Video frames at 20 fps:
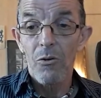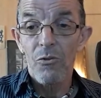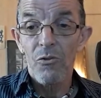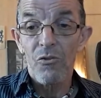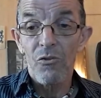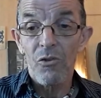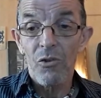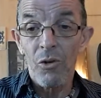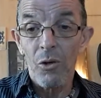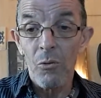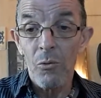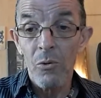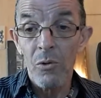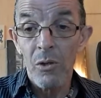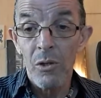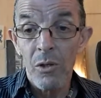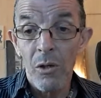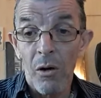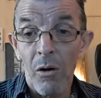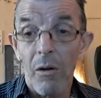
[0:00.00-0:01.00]
to
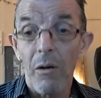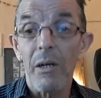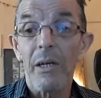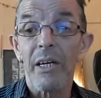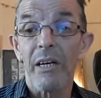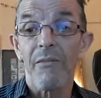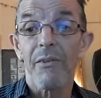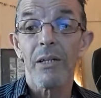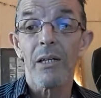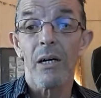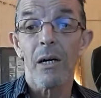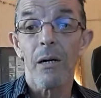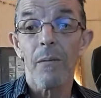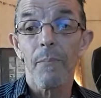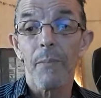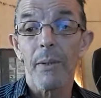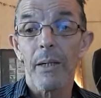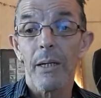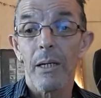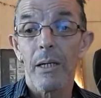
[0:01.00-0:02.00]
not giving up,
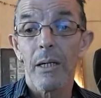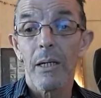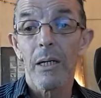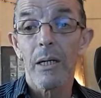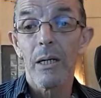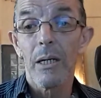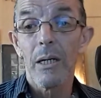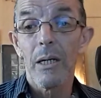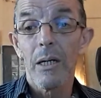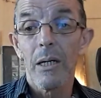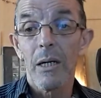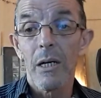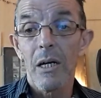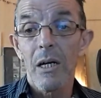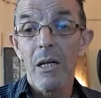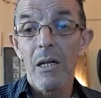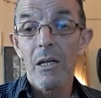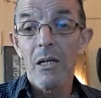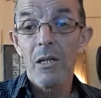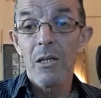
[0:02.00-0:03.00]

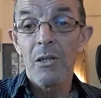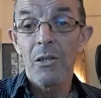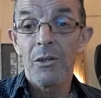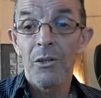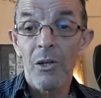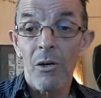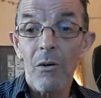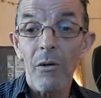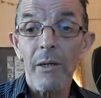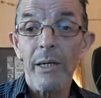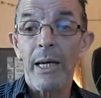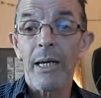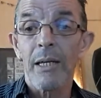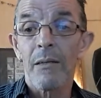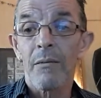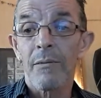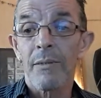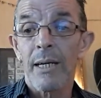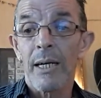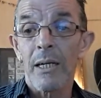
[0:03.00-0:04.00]
not getting
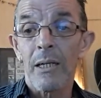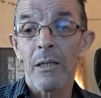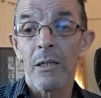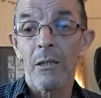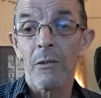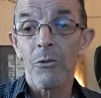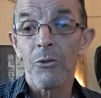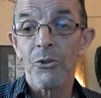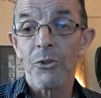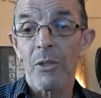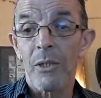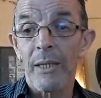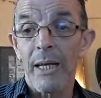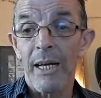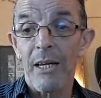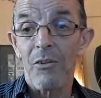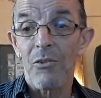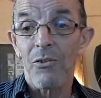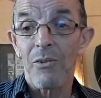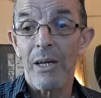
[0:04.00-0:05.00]
on that coach the
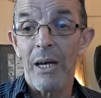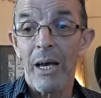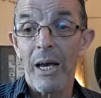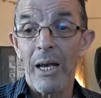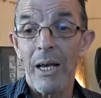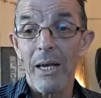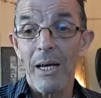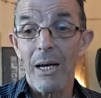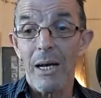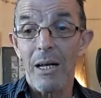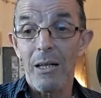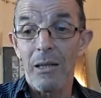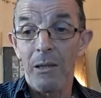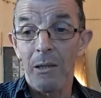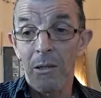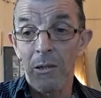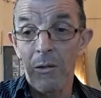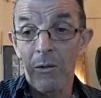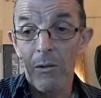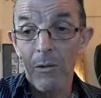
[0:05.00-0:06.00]
next day,
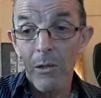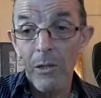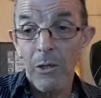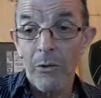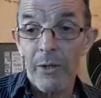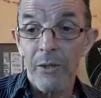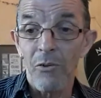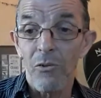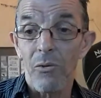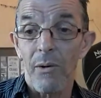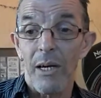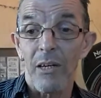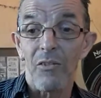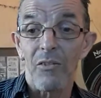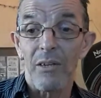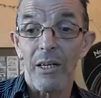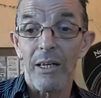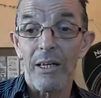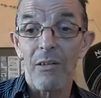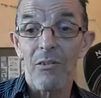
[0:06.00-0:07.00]
not going to
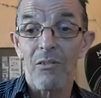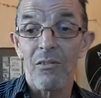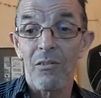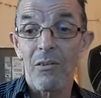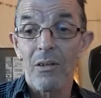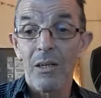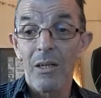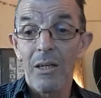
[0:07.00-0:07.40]
Essex,